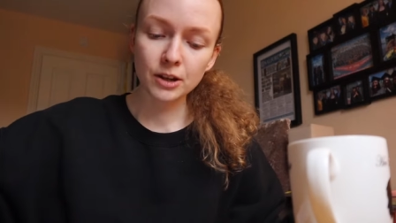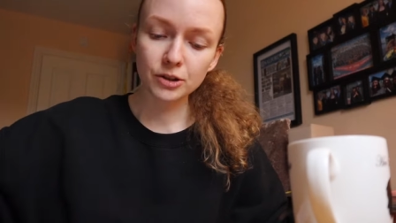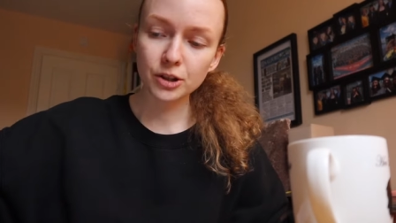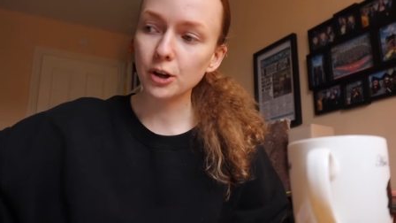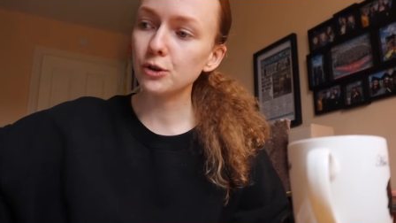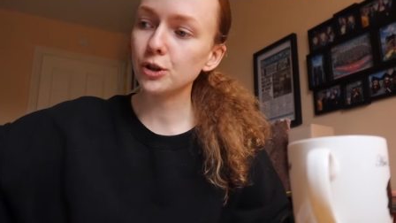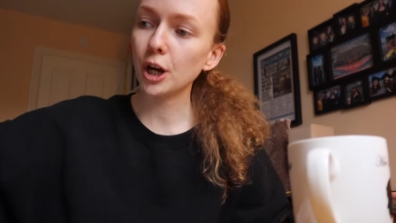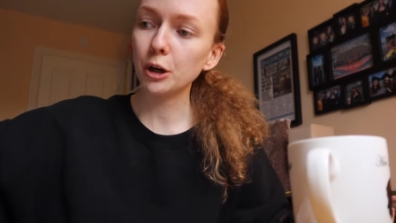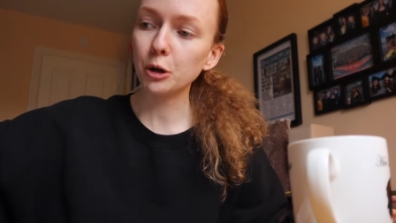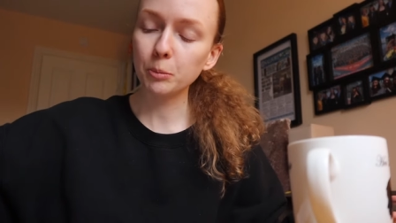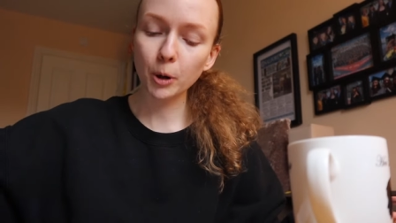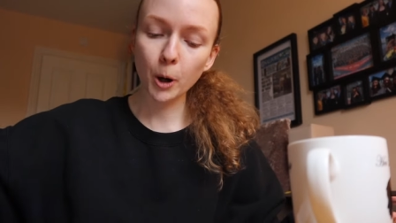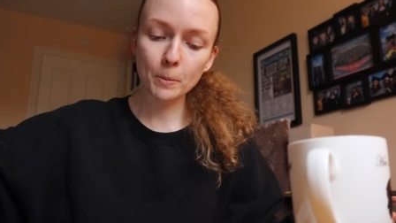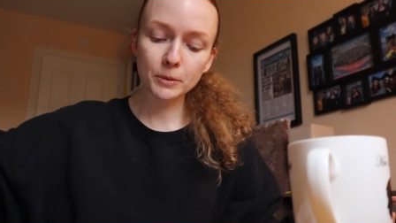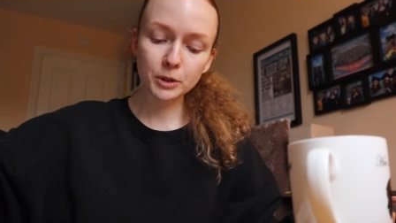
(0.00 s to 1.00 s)
So journal
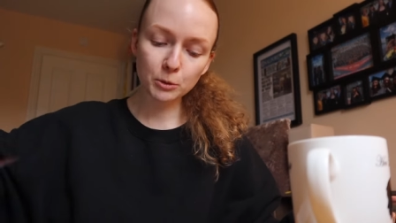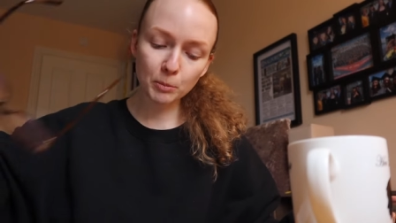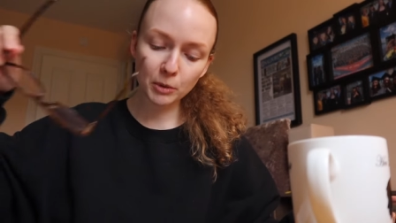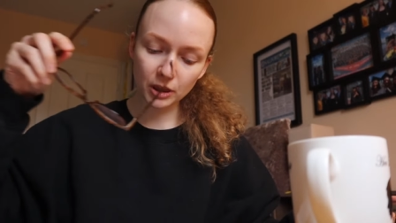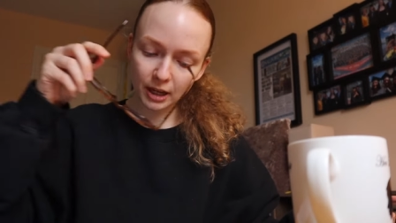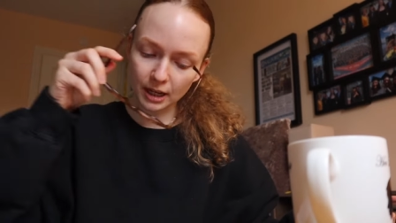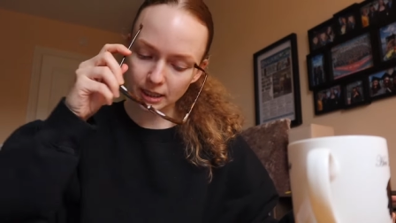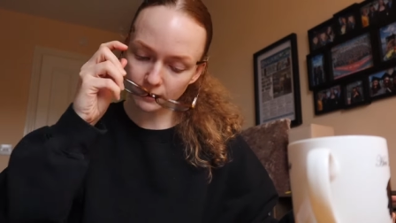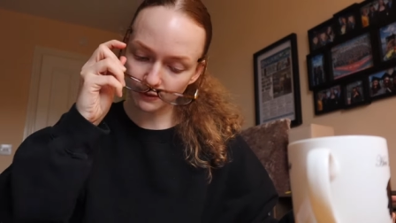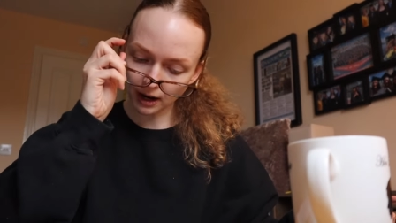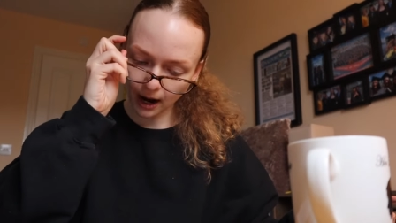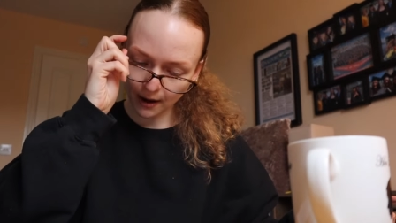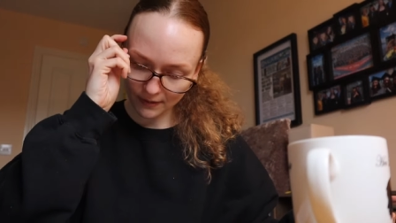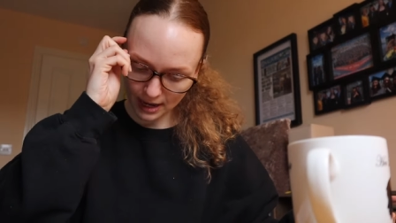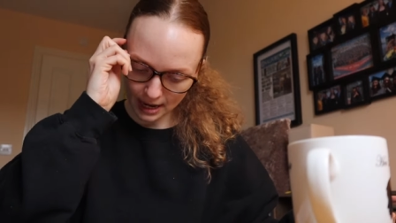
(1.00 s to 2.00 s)
prompt number
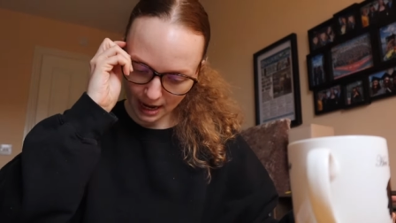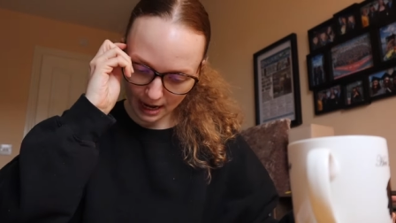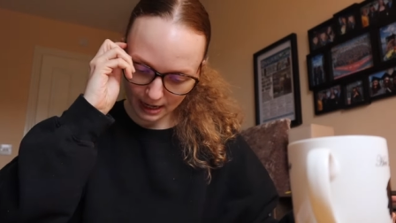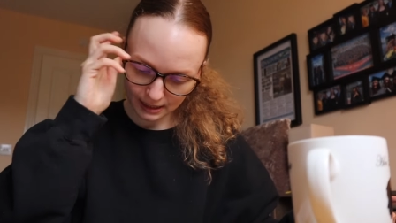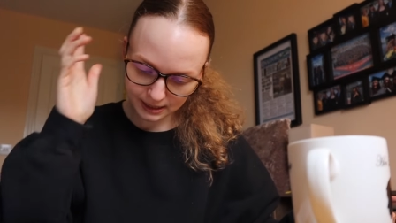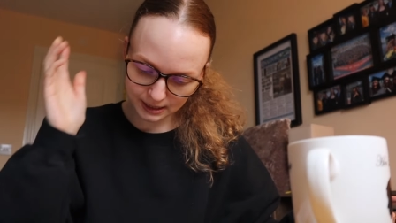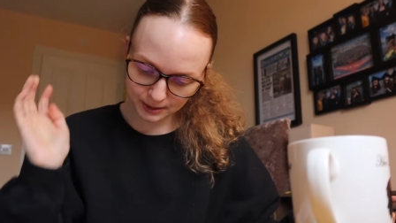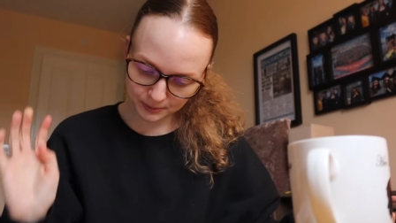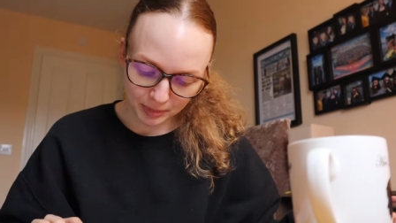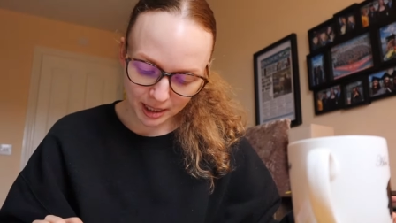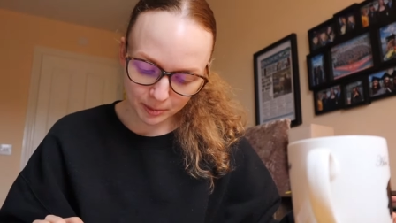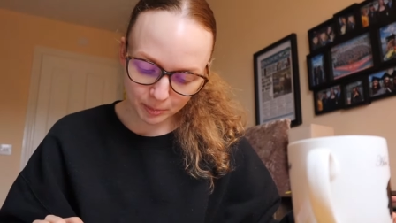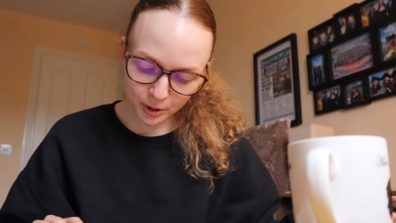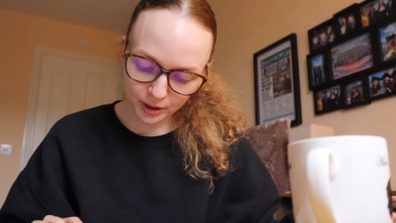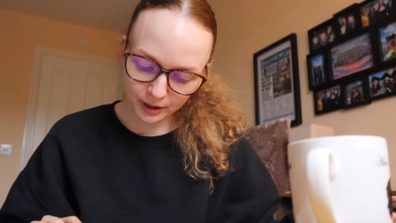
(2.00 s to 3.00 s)
thirty-five is
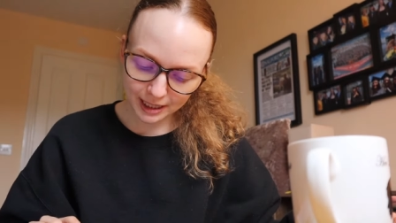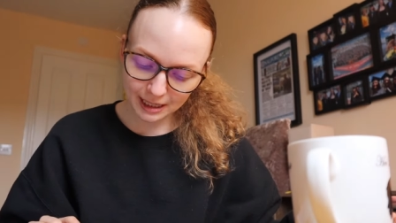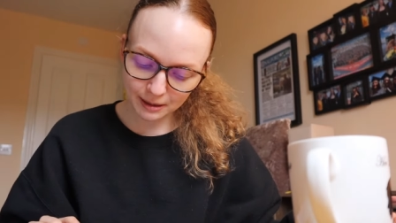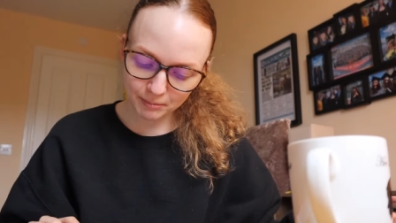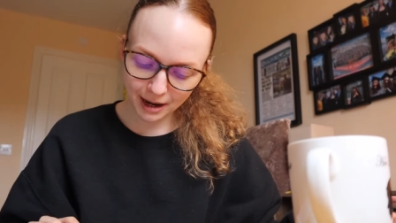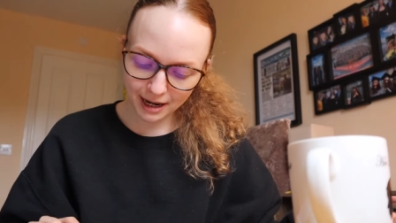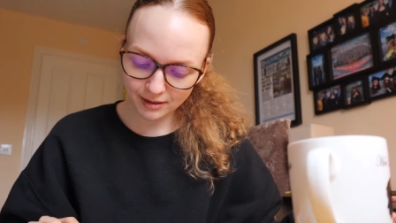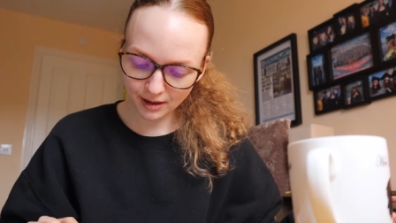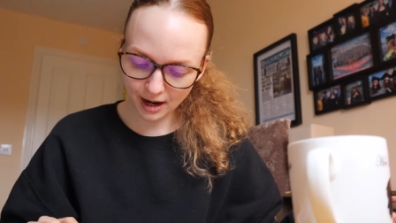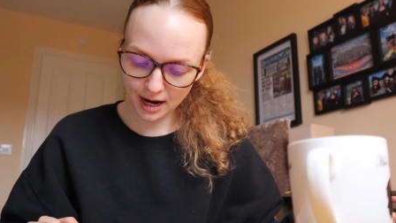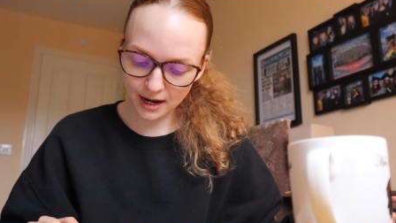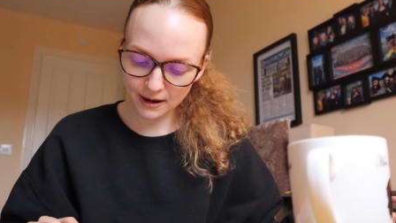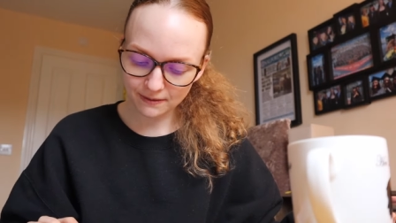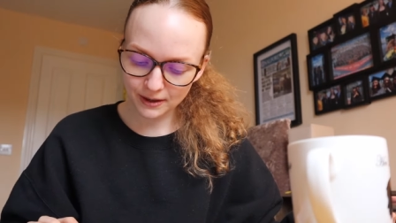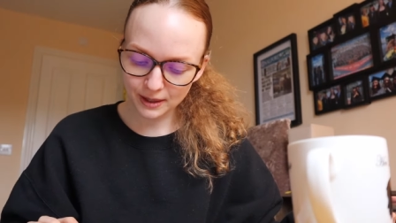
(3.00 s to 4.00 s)
people in my
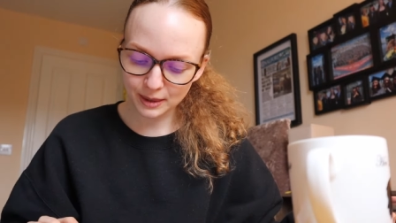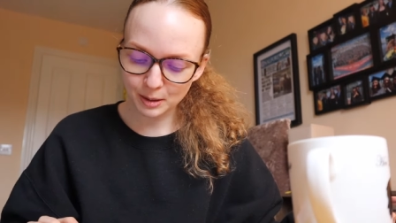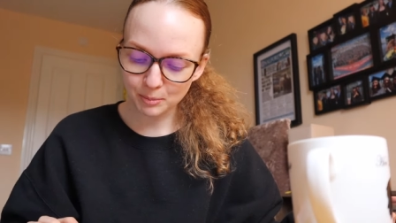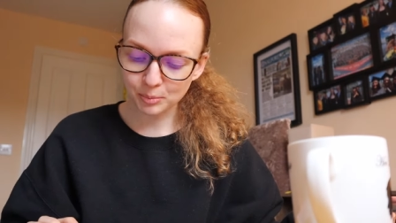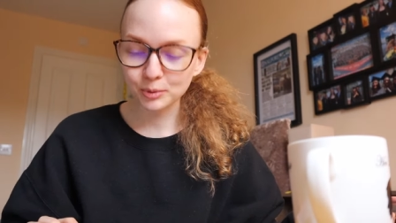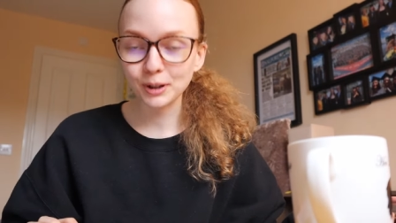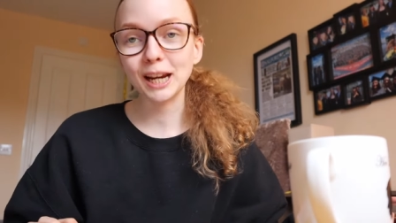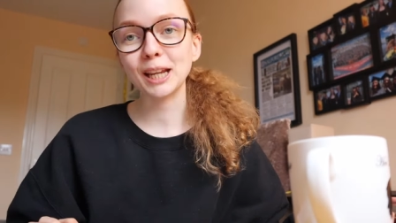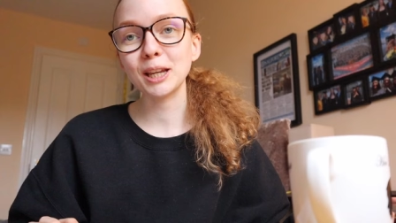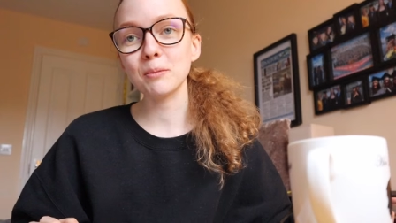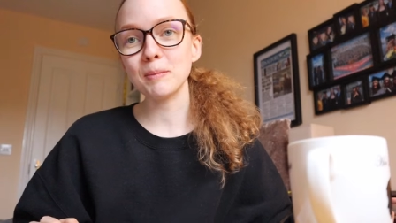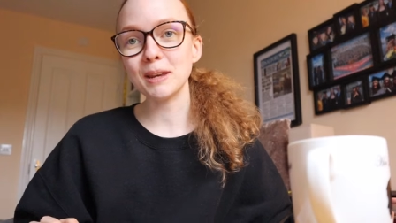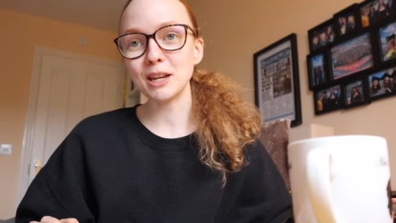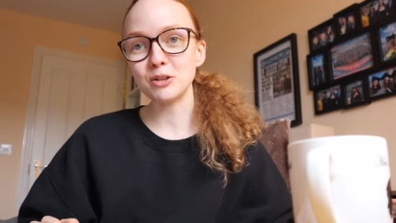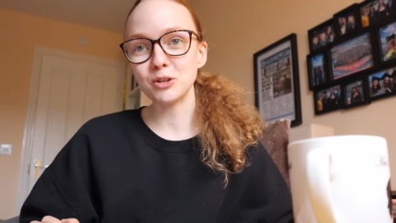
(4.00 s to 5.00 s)
life that bring
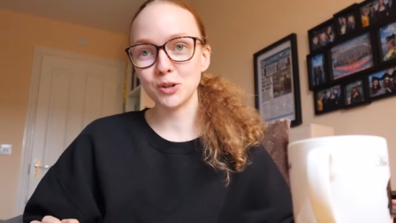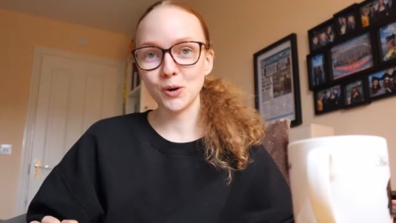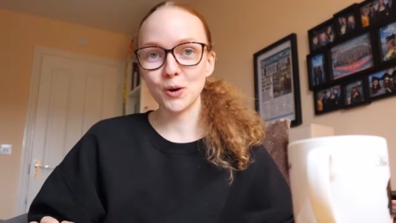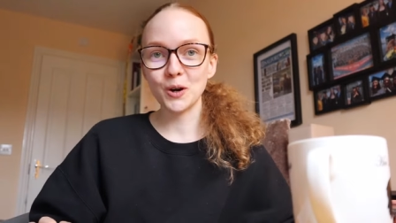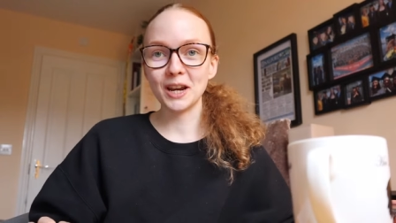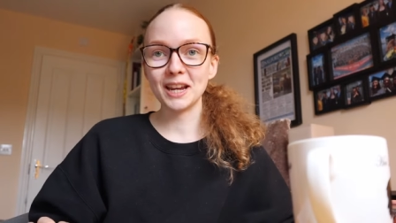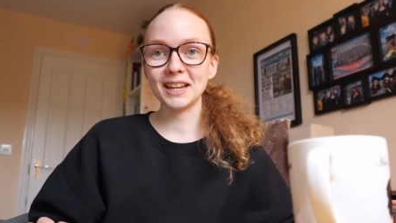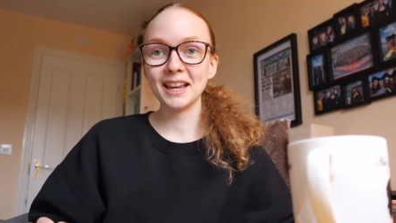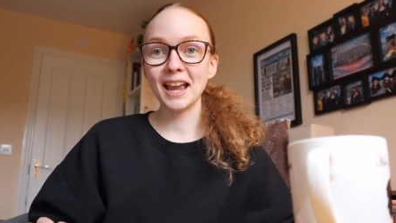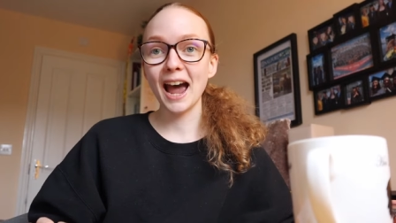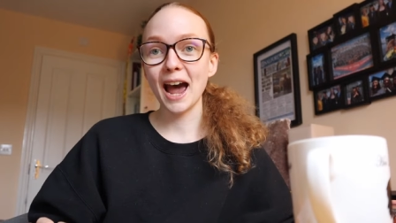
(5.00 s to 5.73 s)
me joy